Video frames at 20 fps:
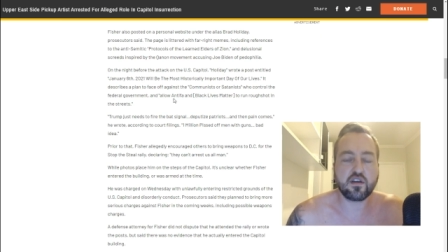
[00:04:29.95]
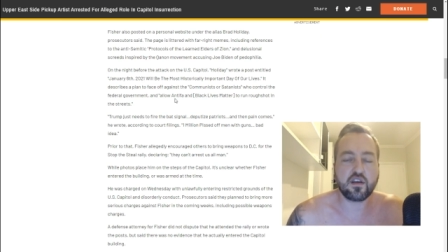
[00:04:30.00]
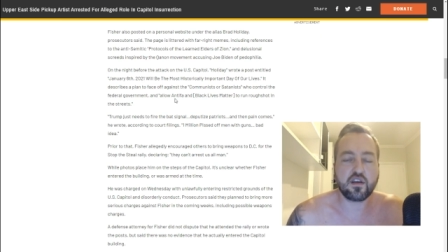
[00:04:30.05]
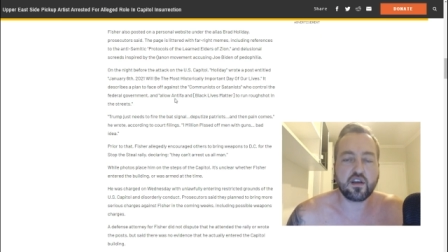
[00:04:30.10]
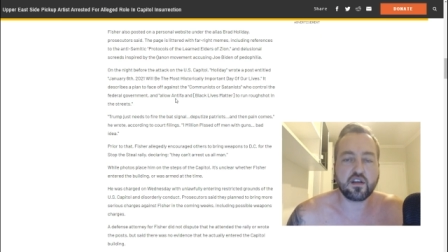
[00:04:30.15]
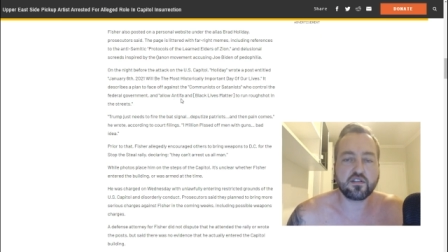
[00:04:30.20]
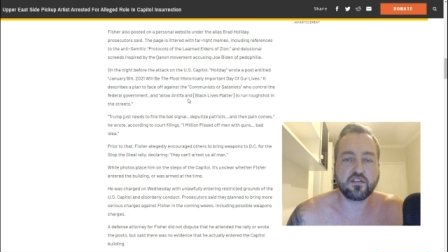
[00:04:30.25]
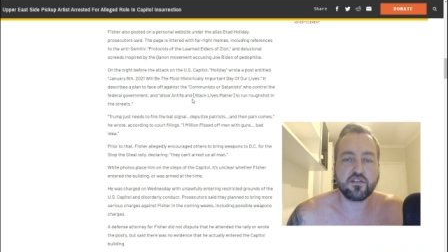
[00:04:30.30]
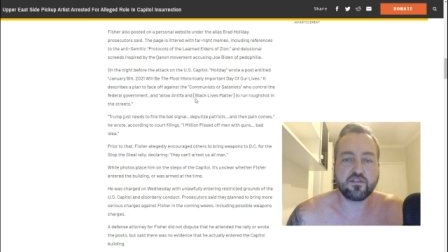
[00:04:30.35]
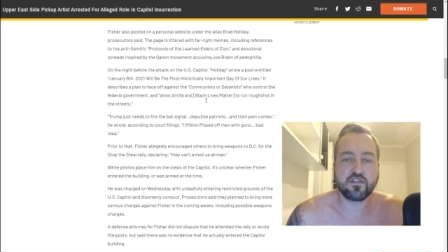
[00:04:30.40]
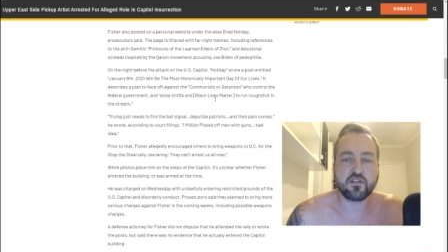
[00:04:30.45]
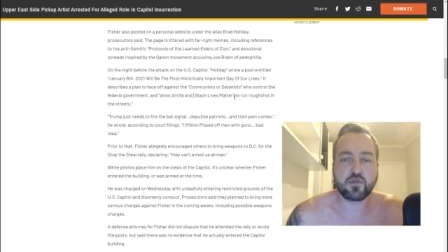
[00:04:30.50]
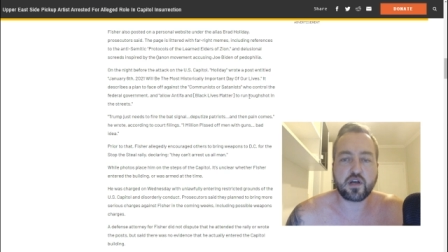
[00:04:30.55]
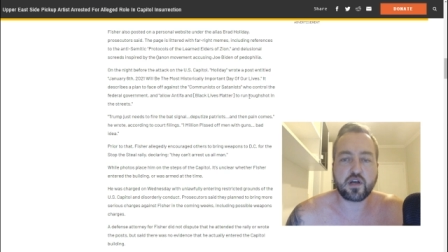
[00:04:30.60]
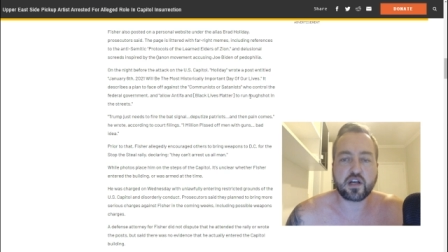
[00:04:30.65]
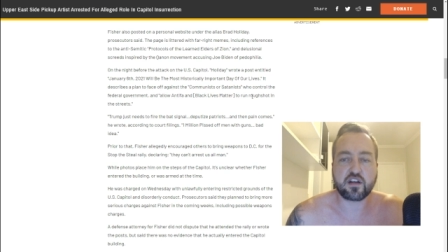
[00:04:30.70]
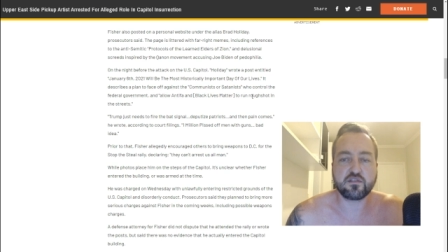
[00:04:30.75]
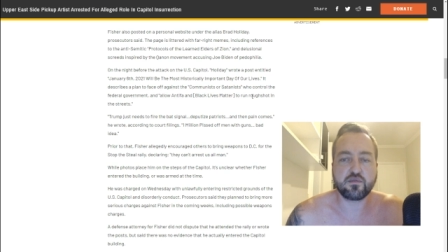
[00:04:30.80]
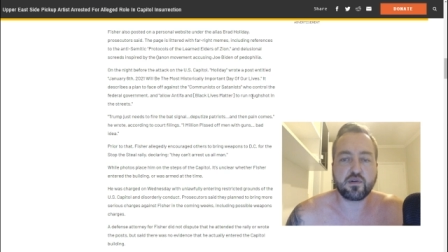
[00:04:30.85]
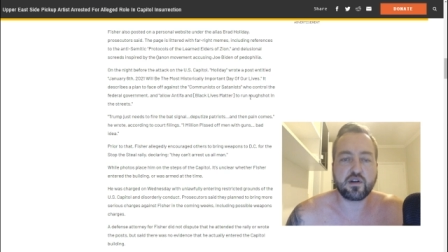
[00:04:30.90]
Antifa and
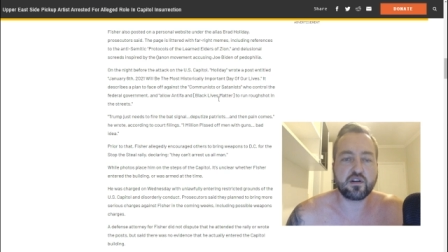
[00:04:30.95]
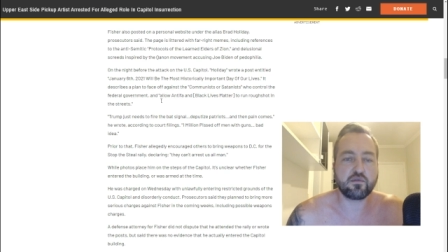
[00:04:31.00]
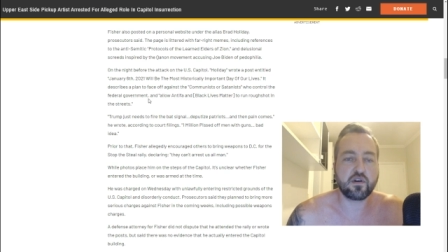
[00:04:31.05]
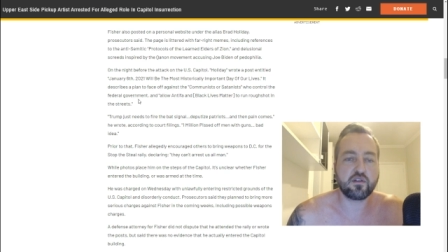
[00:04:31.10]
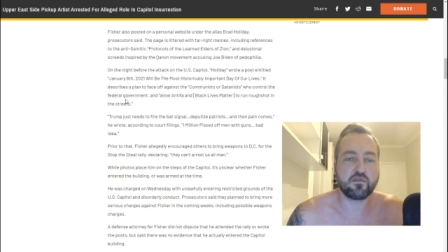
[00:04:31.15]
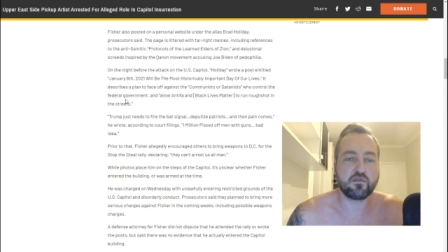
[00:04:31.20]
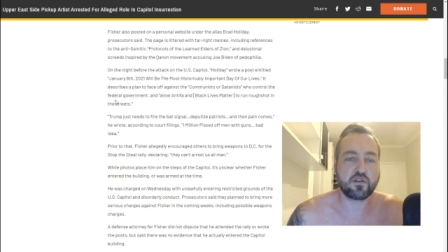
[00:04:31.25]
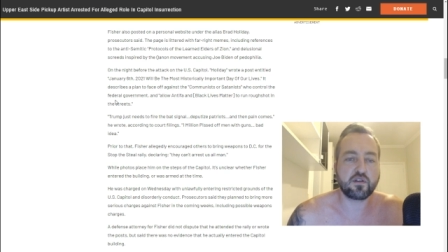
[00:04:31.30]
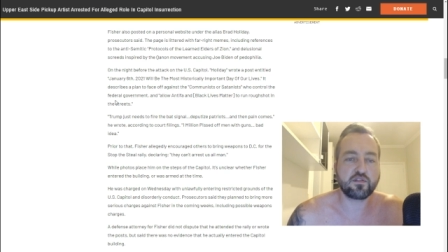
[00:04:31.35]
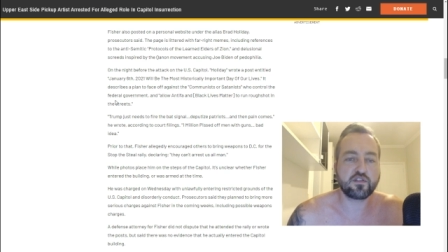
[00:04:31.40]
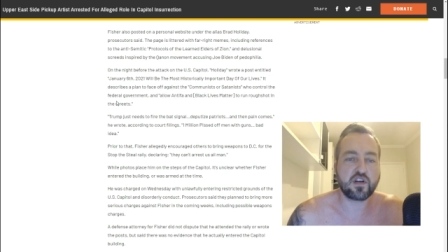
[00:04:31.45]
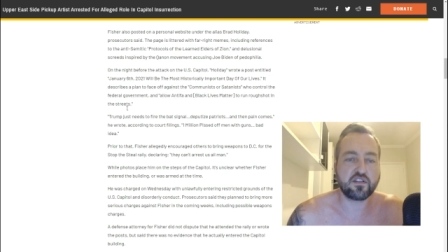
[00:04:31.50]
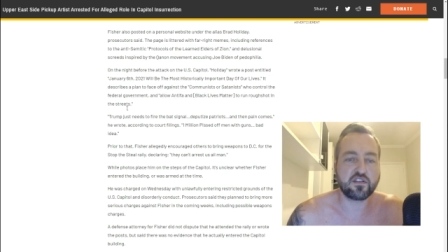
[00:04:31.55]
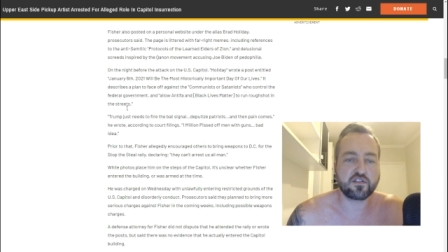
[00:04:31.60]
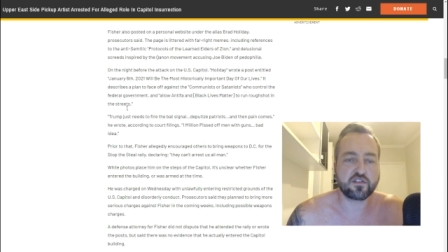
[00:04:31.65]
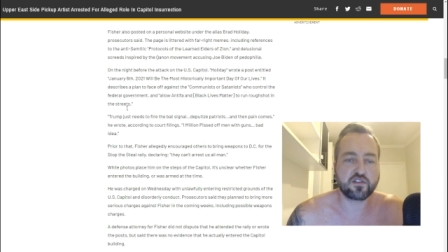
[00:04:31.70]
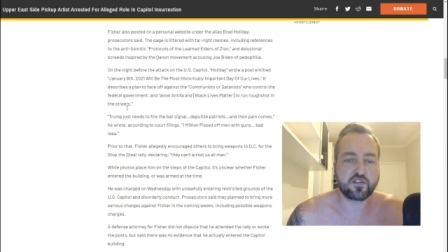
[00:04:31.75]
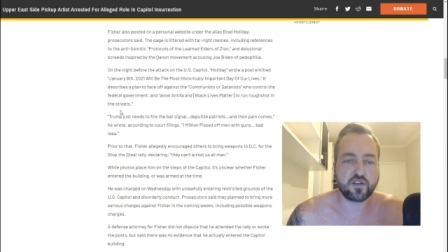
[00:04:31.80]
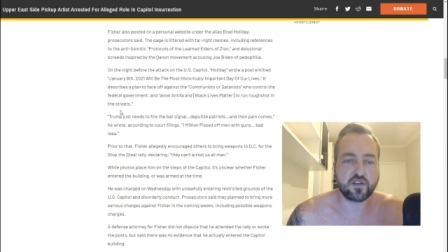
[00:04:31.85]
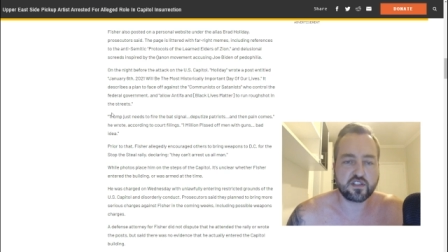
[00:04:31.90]
Black Lives Matter run roughshod in the
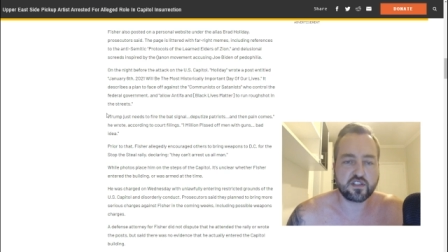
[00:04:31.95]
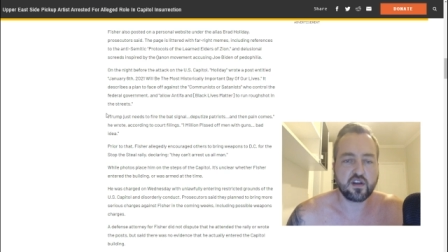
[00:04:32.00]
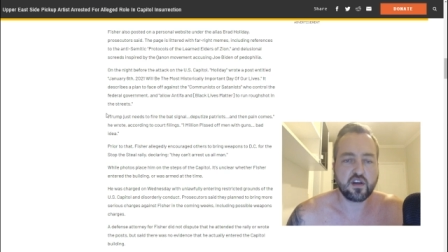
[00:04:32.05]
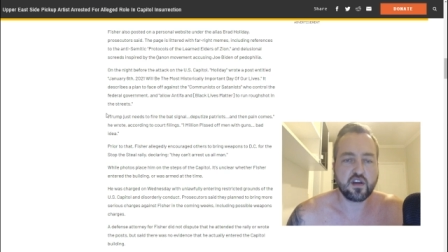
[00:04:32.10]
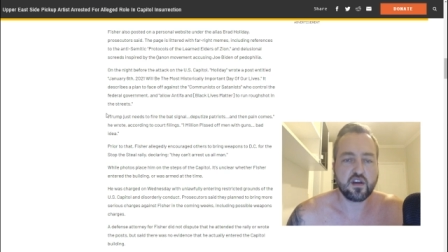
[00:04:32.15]
streets.